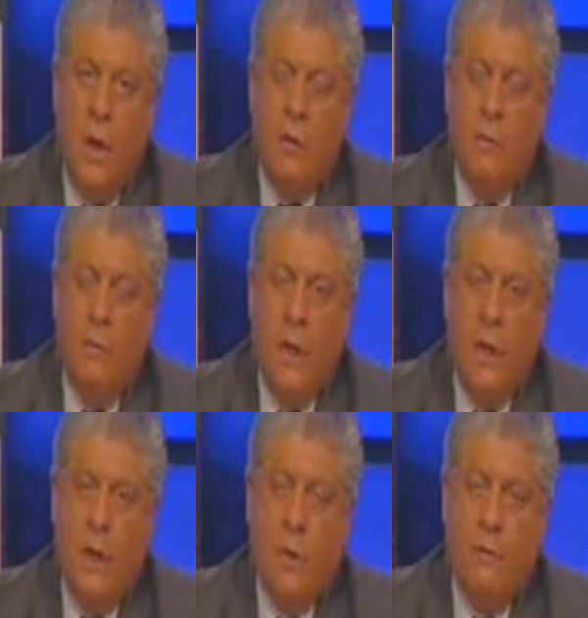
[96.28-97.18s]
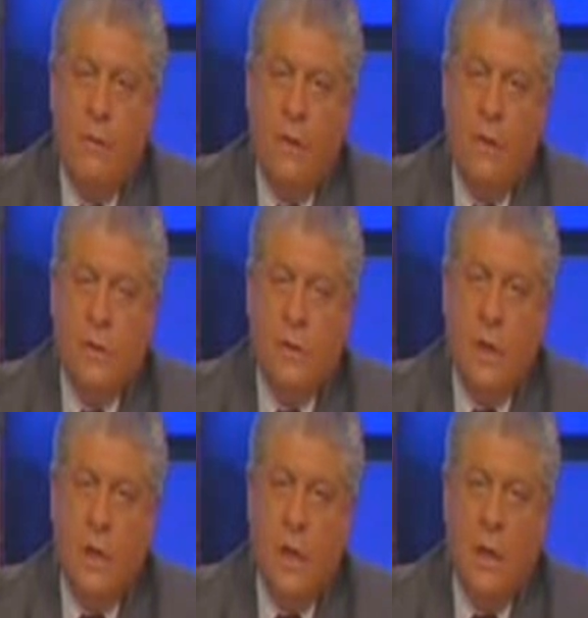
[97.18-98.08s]
there have been a number of
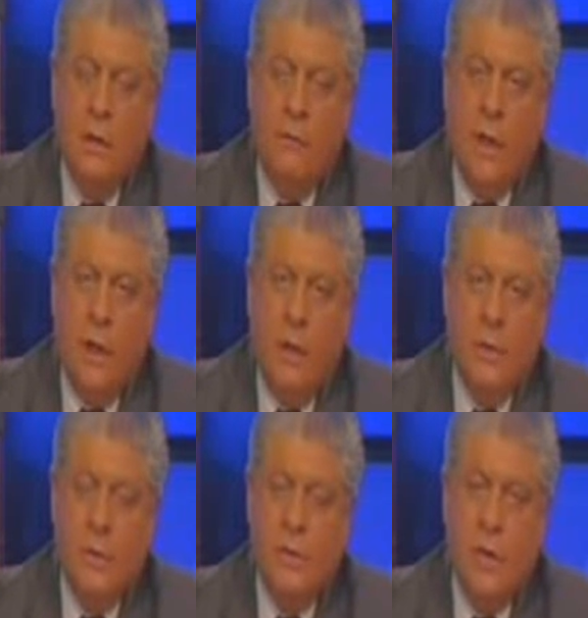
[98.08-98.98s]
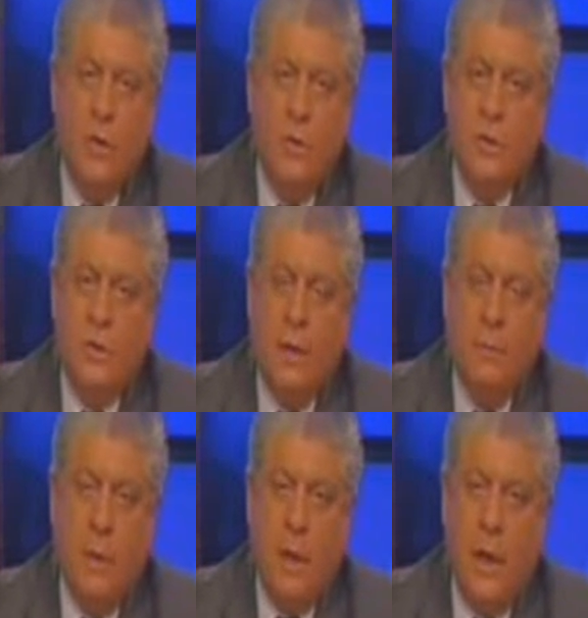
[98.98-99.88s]
interesting developments. There's a new
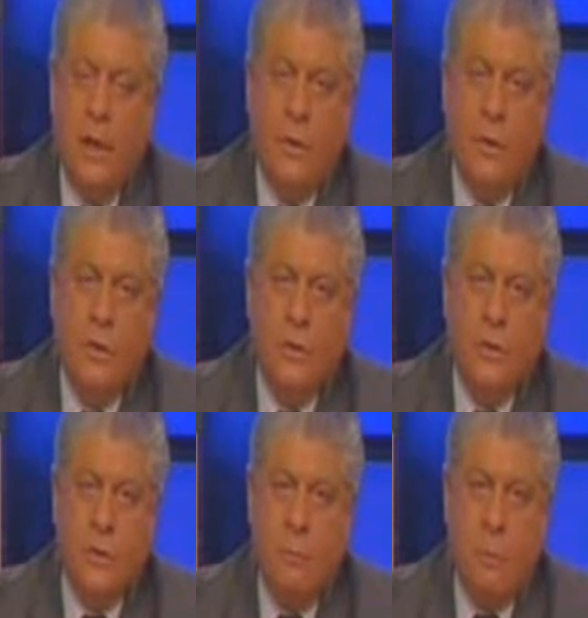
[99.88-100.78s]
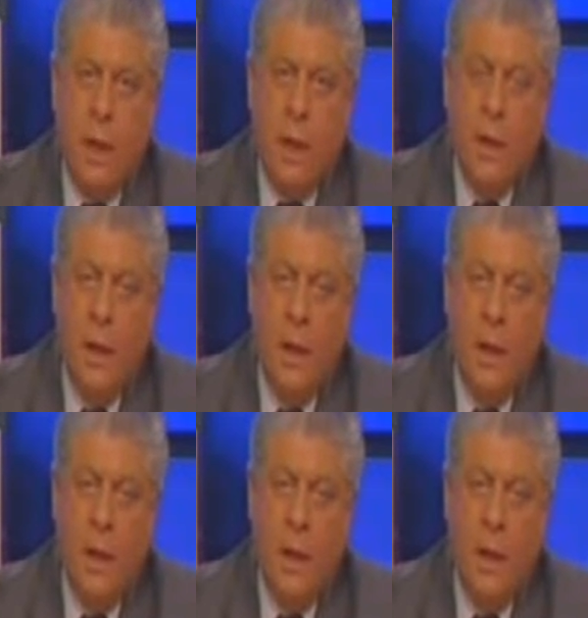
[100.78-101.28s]
timeline in the torture debate.